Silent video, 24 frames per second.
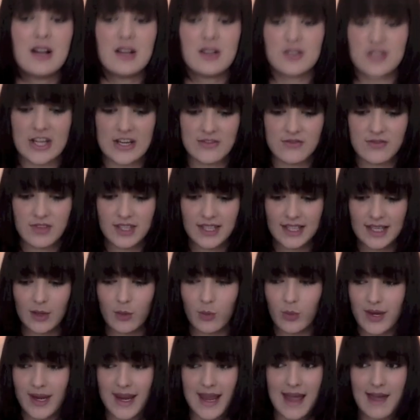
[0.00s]
Generally,
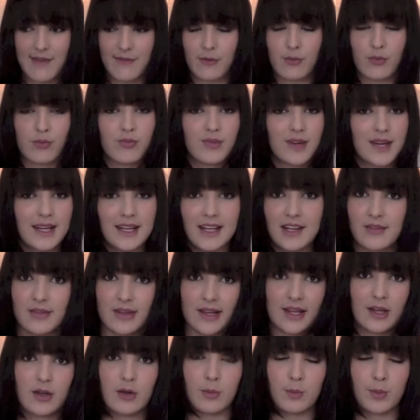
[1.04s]
we have a really,
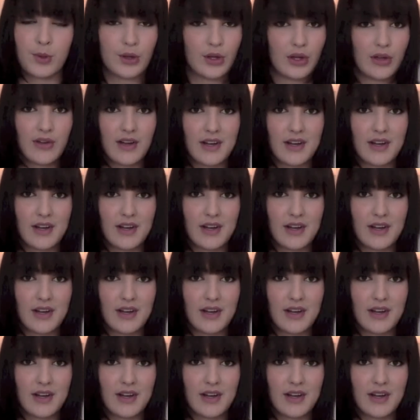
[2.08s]
really good pool of